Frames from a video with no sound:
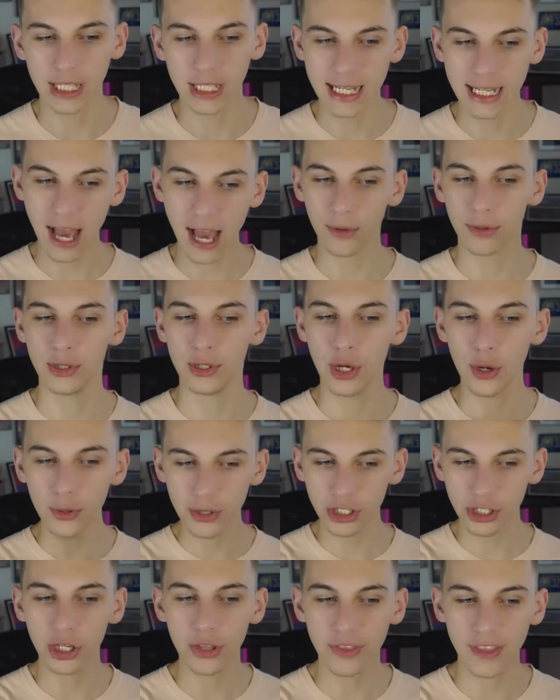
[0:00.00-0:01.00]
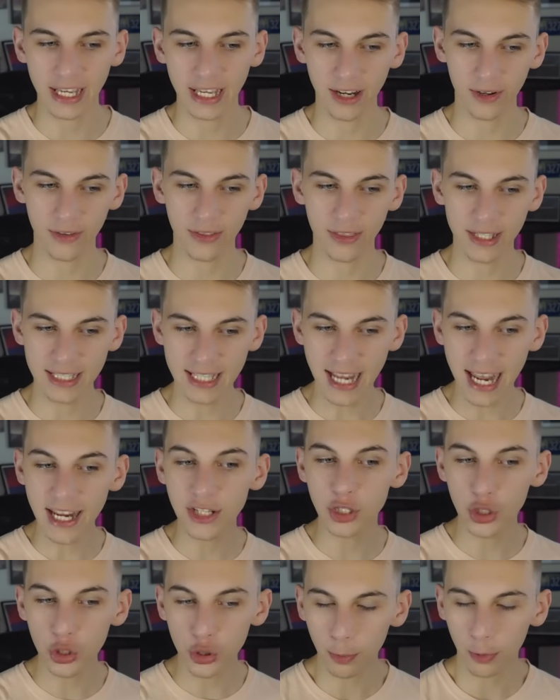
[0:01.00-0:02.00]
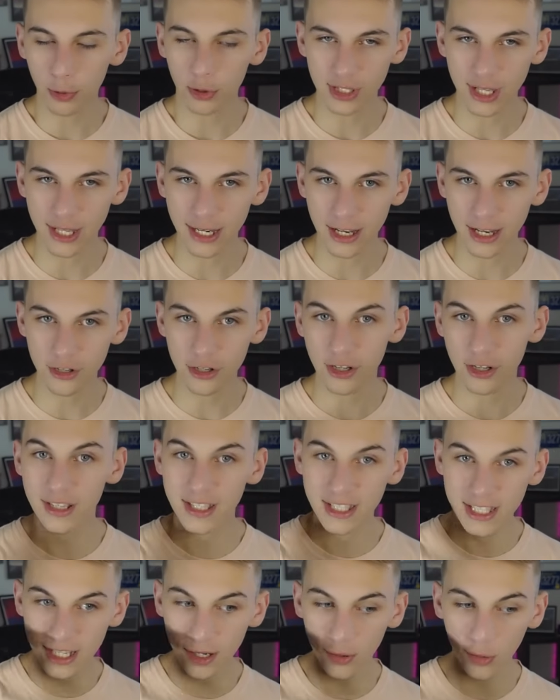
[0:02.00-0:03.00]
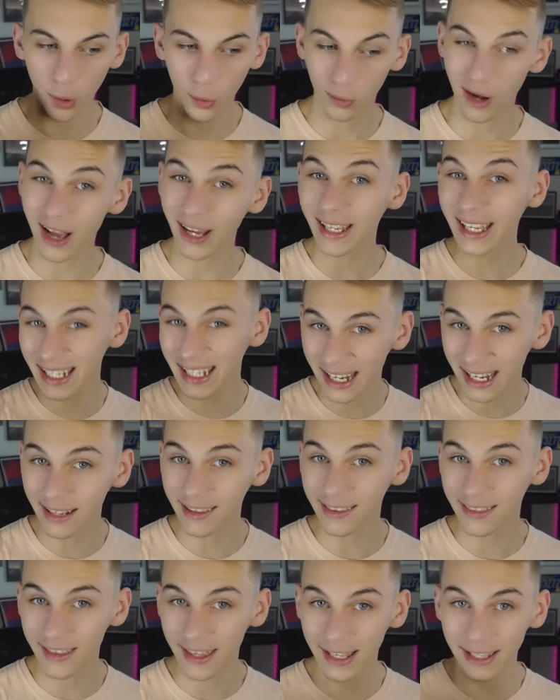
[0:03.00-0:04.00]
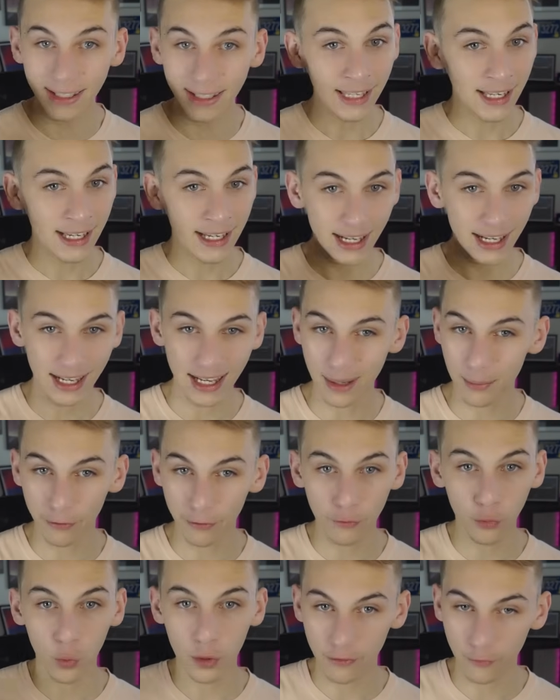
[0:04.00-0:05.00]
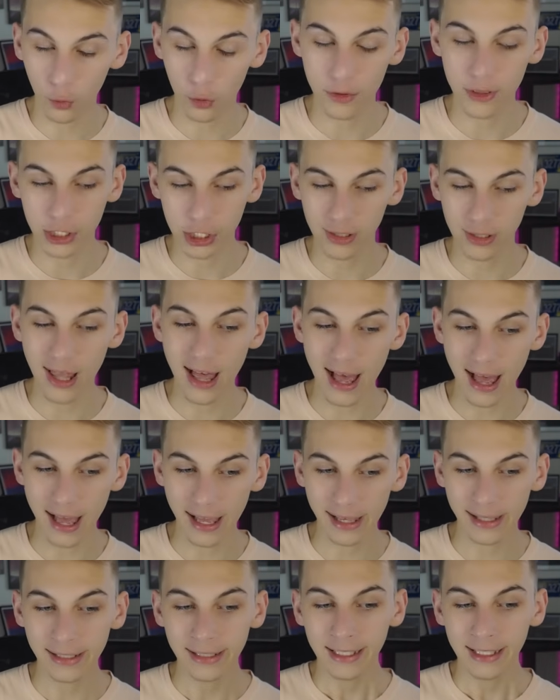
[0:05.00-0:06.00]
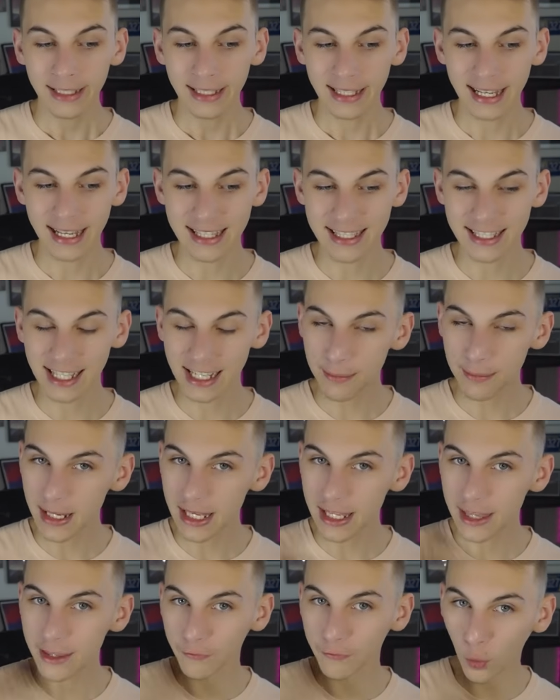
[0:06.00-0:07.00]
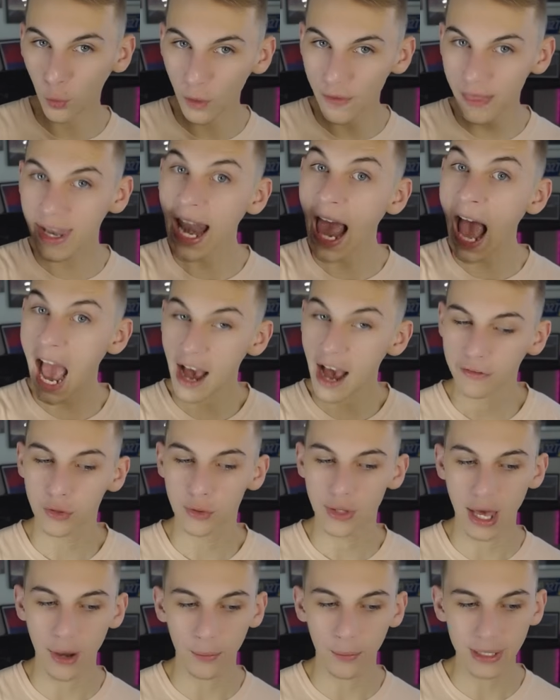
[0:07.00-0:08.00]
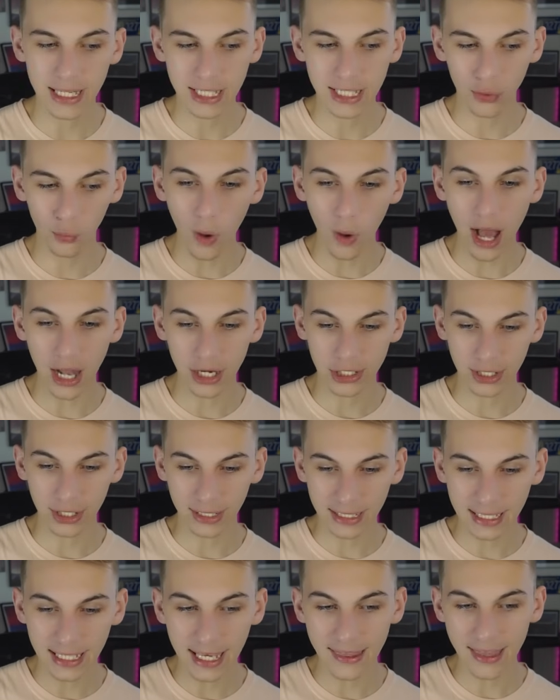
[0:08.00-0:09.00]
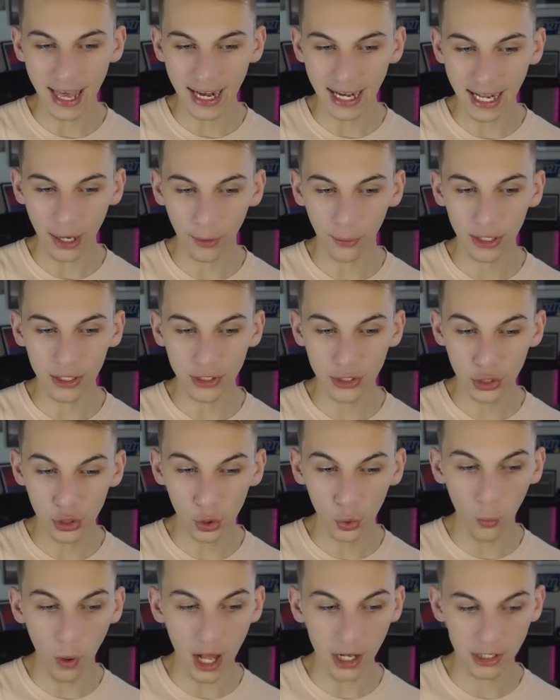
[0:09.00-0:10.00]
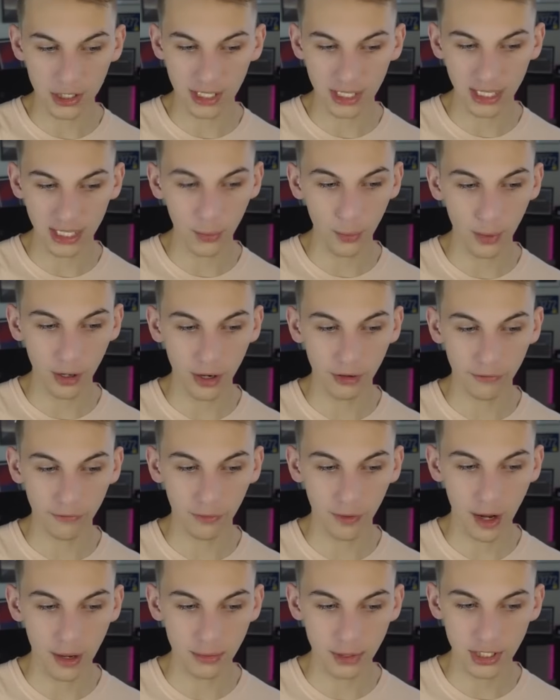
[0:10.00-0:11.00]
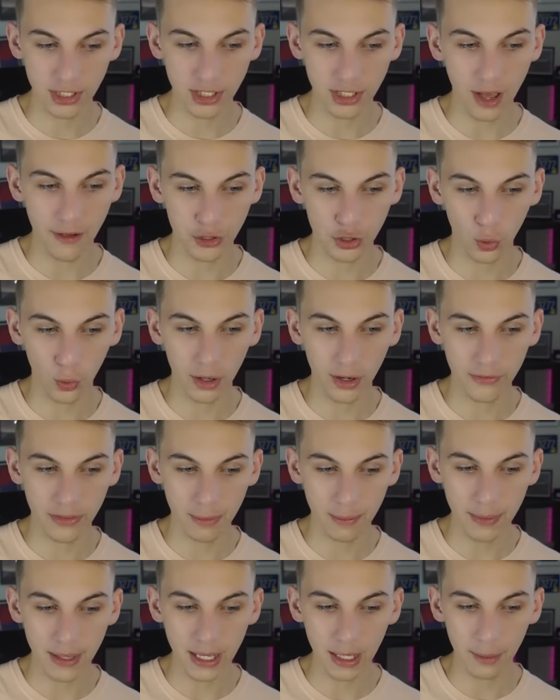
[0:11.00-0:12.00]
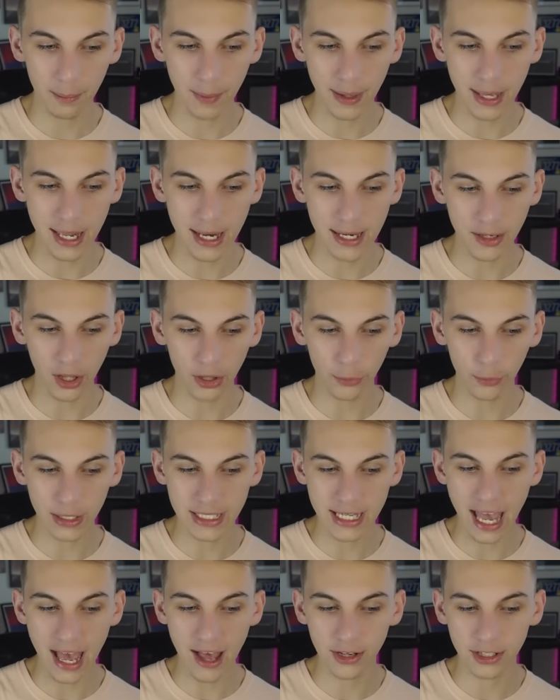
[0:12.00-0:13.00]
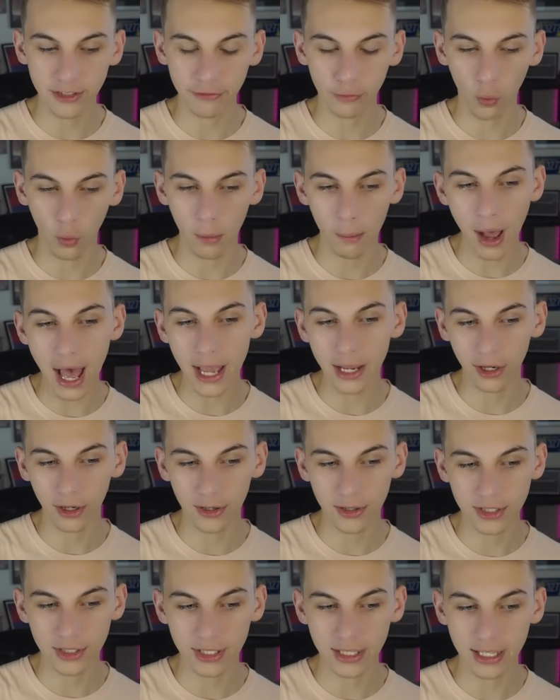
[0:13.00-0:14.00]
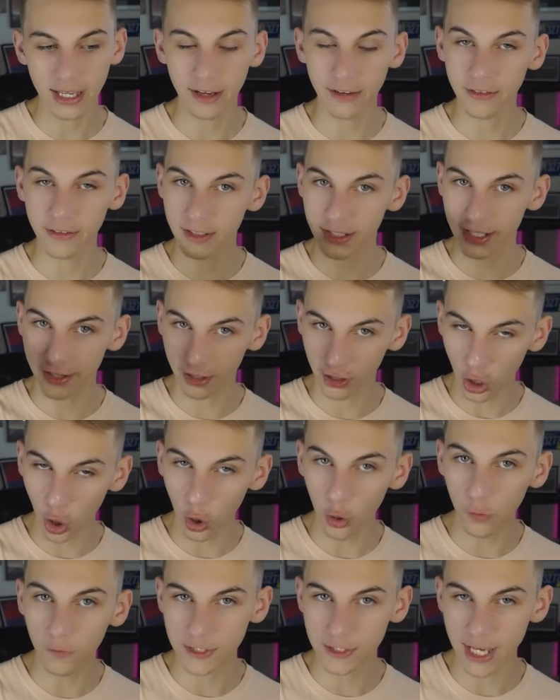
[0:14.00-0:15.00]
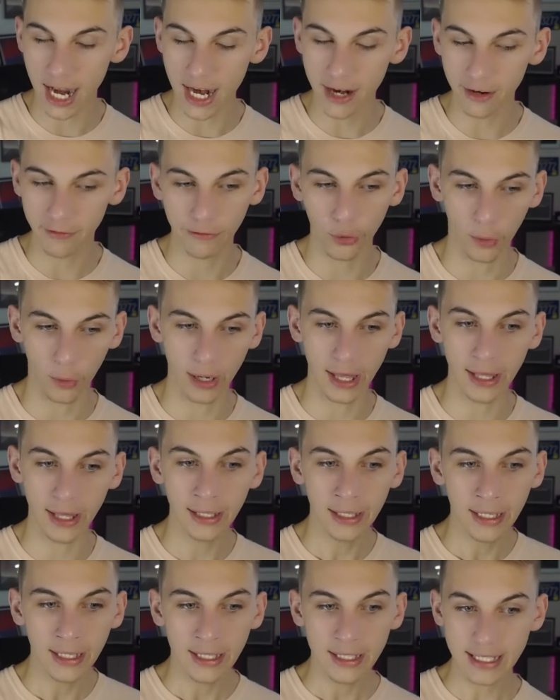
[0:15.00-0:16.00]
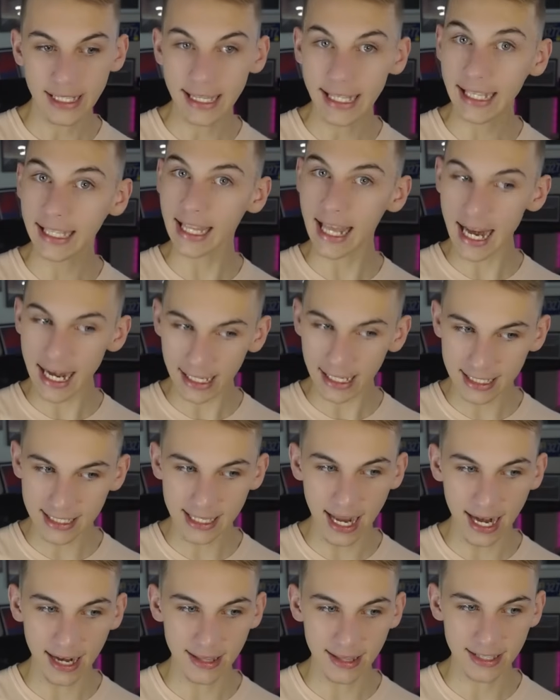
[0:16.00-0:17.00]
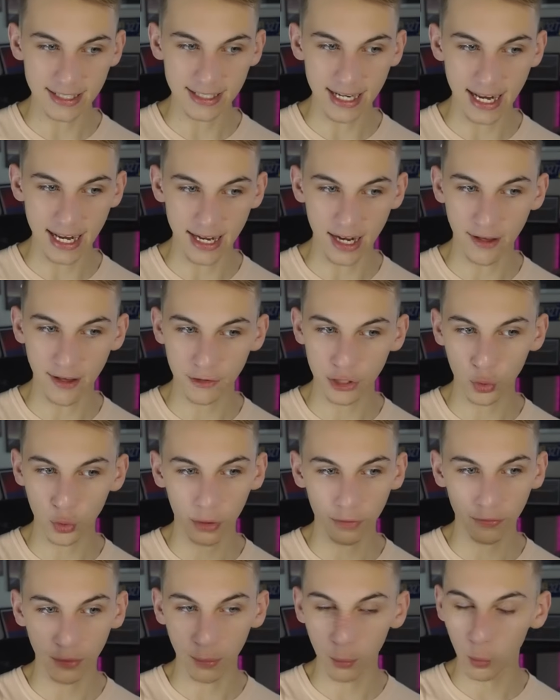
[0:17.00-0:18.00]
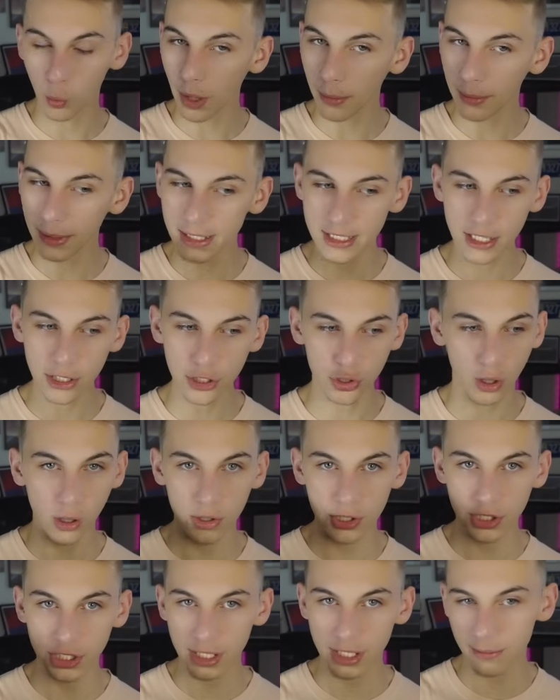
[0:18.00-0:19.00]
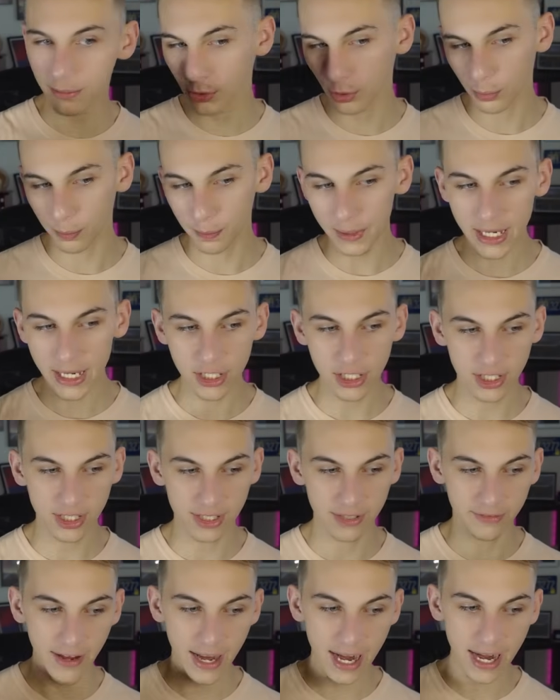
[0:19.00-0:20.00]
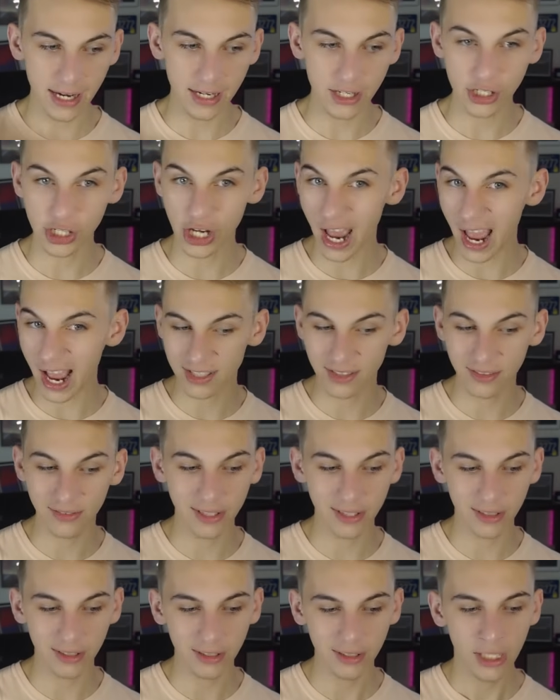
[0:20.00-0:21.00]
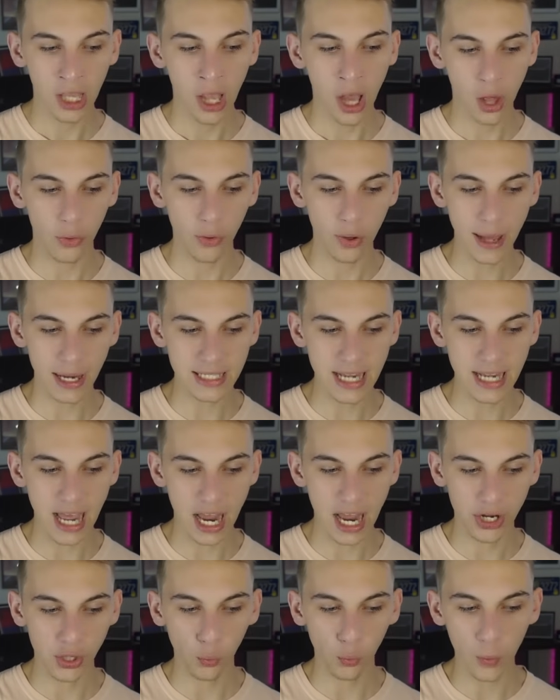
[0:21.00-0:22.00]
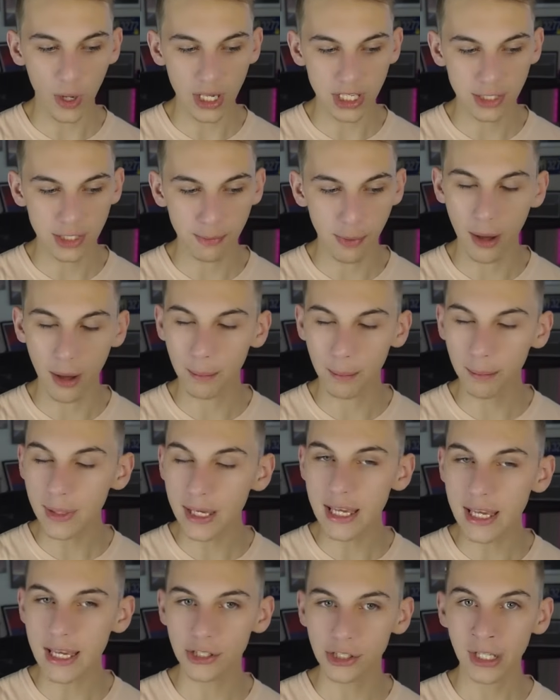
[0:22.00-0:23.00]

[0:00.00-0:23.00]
Now, notice a good thing here. The day two percentage, zero. We're not getting anything before the 4th of July. It's going to be the 4th and after that we need to watch. And again, that area to watch is anywhere from just offshore of the Big Bend all the way down to Fort Myers into the Gulf side of Florida to the Atlantic side of the state, offshore from Wilmington, Charleston, Myrtle Beach, Savannah, Jacksonville, all the way back down to West Palm Beach.